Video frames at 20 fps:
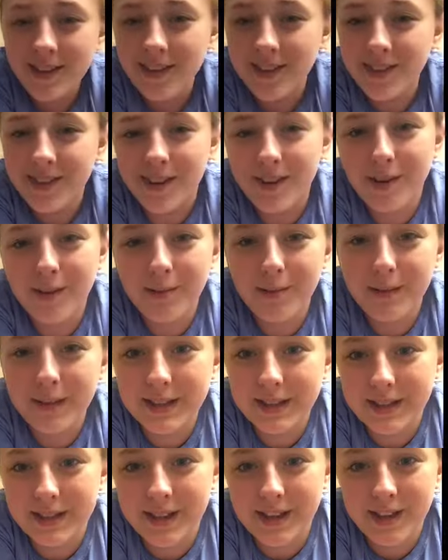there
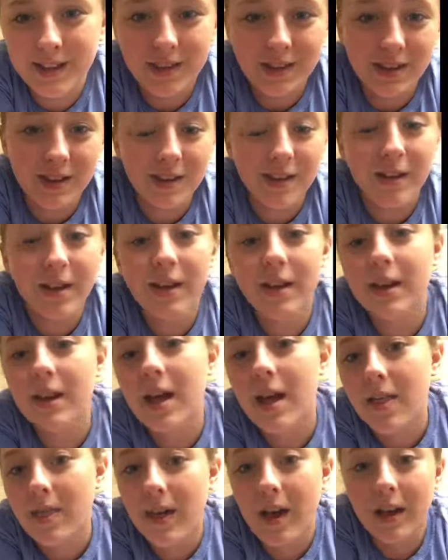wasn't anything
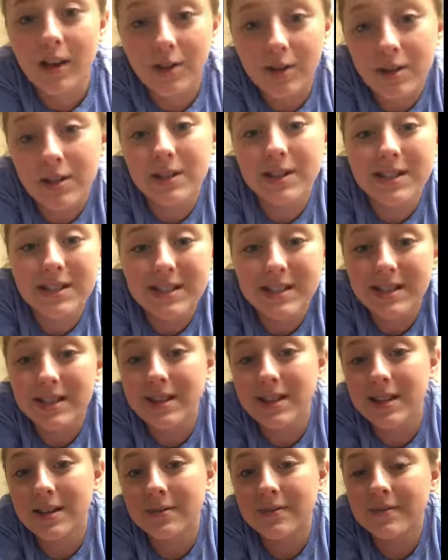that good to
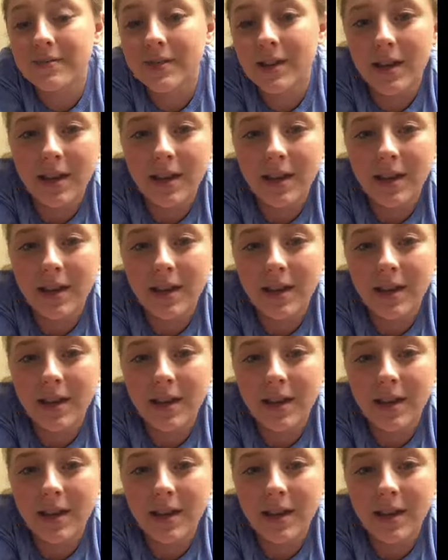see.